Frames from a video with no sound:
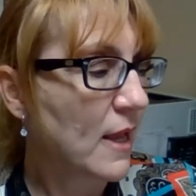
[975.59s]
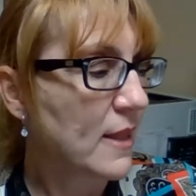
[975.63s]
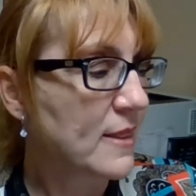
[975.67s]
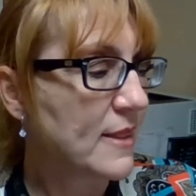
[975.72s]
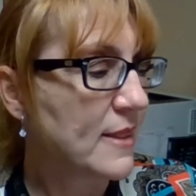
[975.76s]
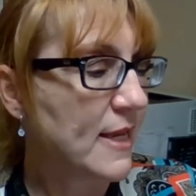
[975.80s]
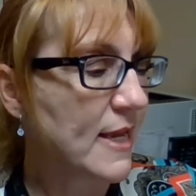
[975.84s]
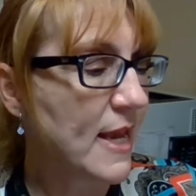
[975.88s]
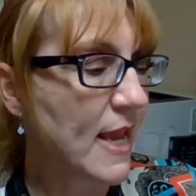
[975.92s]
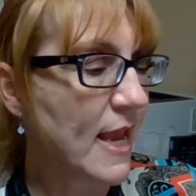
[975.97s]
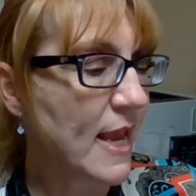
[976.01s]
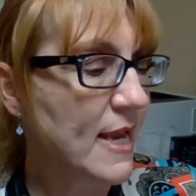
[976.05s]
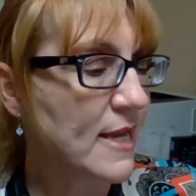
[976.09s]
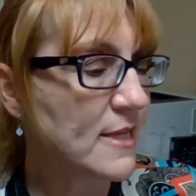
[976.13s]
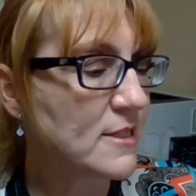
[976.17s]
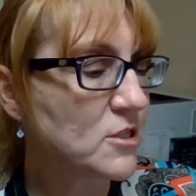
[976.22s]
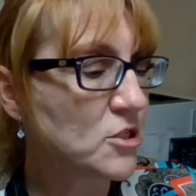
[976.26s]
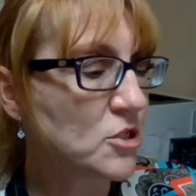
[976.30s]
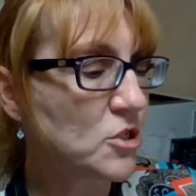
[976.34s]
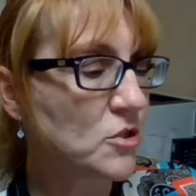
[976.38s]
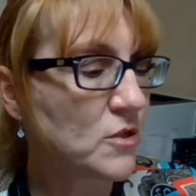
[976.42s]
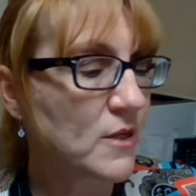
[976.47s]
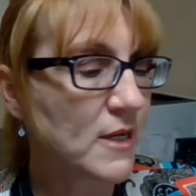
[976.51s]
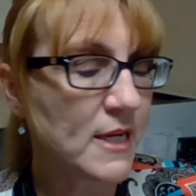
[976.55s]
The
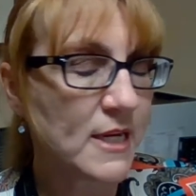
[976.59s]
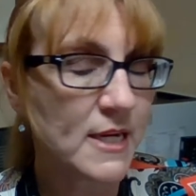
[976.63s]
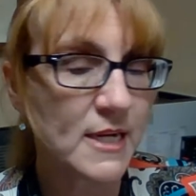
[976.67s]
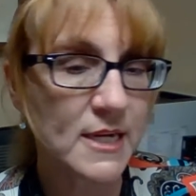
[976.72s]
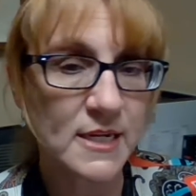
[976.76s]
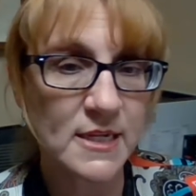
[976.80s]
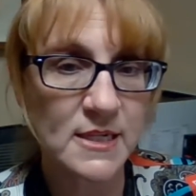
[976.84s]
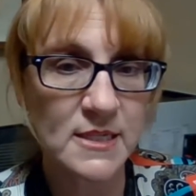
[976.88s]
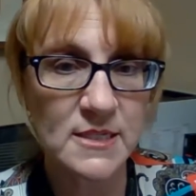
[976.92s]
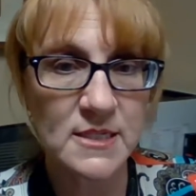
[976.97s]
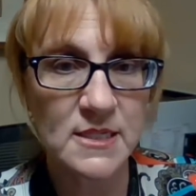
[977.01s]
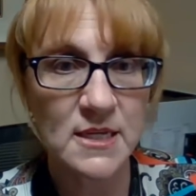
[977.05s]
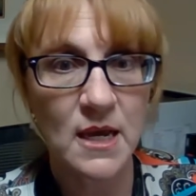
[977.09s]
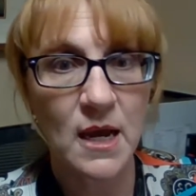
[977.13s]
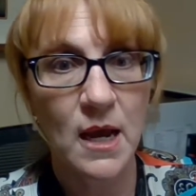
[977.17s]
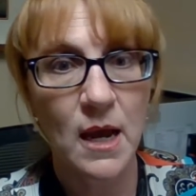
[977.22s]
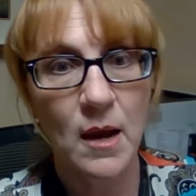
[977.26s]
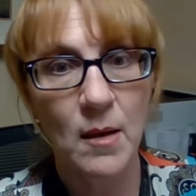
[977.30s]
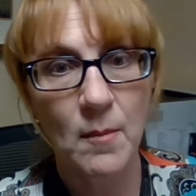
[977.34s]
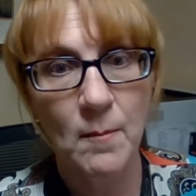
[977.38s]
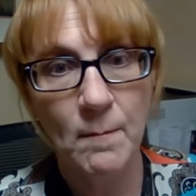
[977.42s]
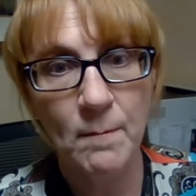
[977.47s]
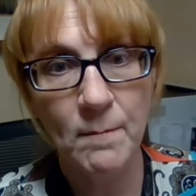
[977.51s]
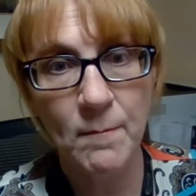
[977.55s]
answer is
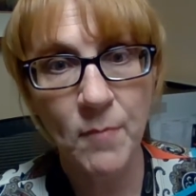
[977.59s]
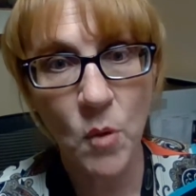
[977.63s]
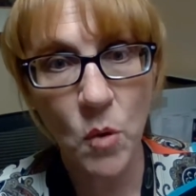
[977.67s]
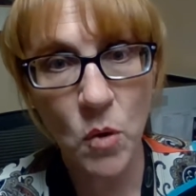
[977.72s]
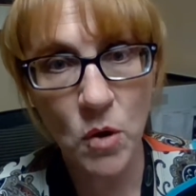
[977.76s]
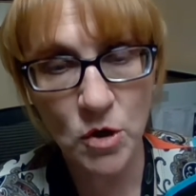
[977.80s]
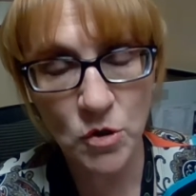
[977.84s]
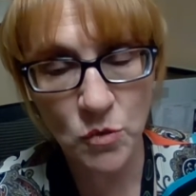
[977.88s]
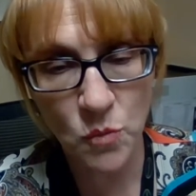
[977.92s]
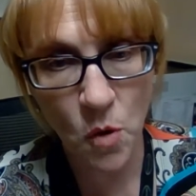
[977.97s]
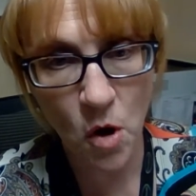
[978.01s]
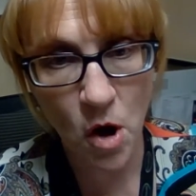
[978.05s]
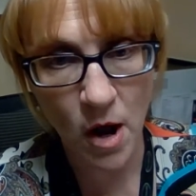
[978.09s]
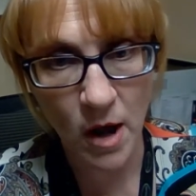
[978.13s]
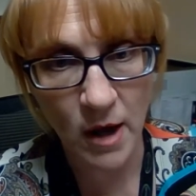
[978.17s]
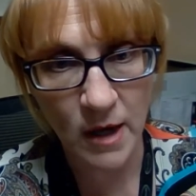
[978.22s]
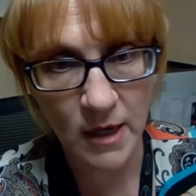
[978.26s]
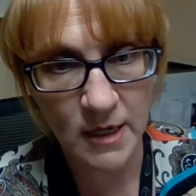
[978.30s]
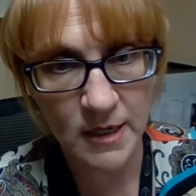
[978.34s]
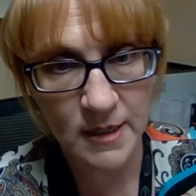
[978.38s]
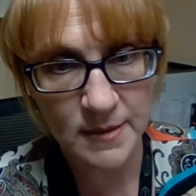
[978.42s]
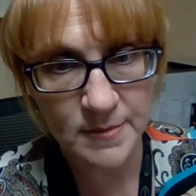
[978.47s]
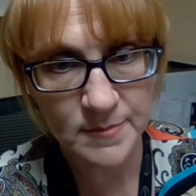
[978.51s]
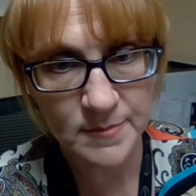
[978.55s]
Boardwalk.